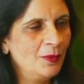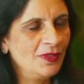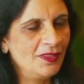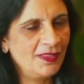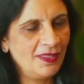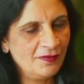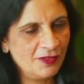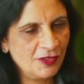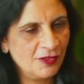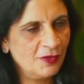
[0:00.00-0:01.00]
with the
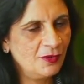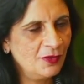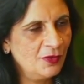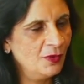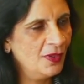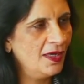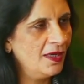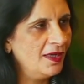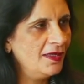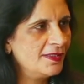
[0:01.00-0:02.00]
television,
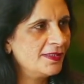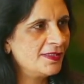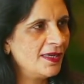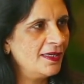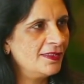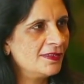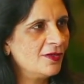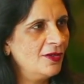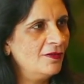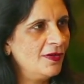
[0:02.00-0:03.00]
yoga and exercise
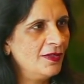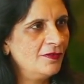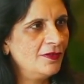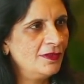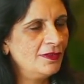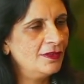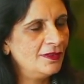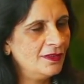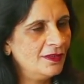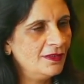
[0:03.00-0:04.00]
in front of
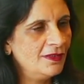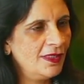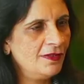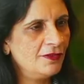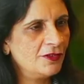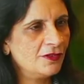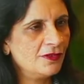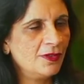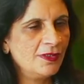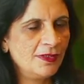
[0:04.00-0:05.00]
the television.
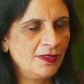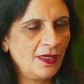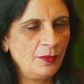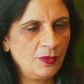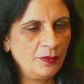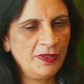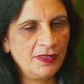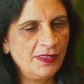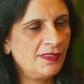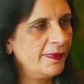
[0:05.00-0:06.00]
So I said I would be
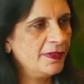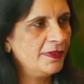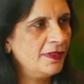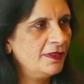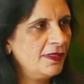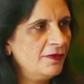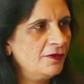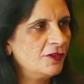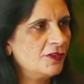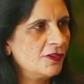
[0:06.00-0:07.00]
at least better than a
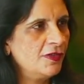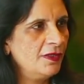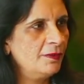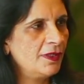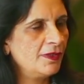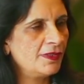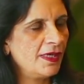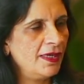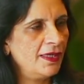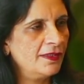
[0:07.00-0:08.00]
television screen because
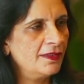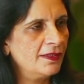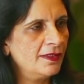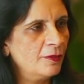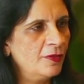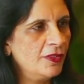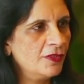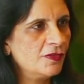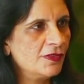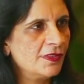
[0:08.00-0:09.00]
I had communication